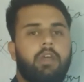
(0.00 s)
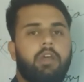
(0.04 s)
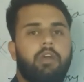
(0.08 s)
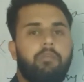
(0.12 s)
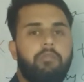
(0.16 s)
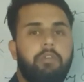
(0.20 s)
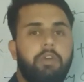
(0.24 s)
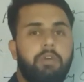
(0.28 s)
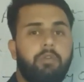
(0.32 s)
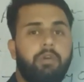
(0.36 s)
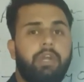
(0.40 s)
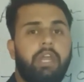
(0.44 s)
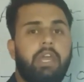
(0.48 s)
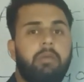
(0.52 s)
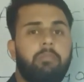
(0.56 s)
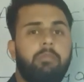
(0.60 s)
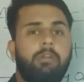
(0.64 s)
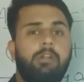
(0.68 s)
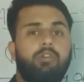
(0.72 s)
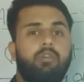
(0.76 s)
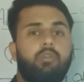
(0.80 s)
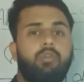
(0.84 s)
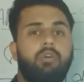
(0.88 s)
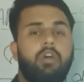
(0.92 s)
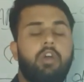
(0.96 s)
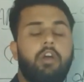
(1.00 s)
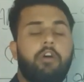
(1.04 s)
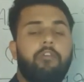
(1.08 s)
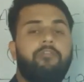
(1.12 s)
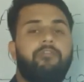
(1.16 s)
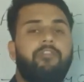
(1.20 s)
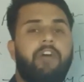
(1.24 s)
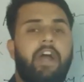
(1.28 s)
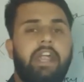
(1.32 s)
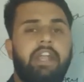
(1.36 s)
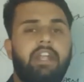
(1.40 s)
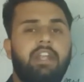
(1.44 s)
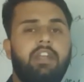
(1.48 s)
we would able to
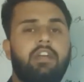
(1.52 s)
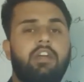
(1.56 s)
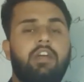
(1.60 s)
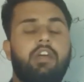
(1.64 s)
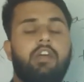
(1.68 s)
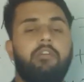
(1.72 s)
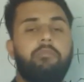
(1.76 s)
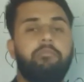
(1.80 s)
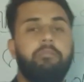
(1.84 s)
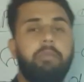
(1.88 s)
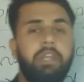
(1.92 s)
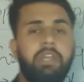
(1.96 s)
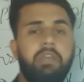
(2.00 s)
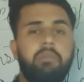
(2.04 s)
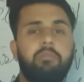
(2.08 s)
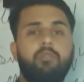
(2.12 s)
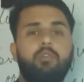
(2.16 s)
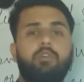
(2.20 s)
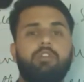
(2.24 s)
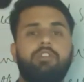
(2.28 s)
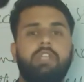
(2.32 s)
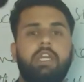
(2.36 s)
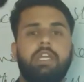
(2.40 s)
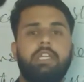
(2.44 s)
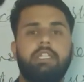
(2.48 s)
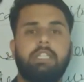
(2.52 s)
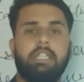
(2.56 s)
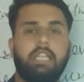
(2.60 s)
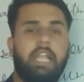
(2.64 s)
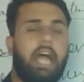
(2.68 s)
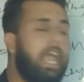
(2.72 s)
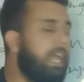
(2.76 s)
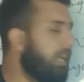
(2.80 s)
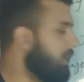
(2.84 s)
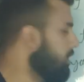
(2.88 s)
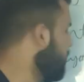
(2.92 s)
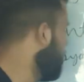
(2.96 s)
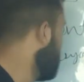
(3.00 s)
find many more things,
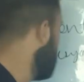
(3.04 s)
like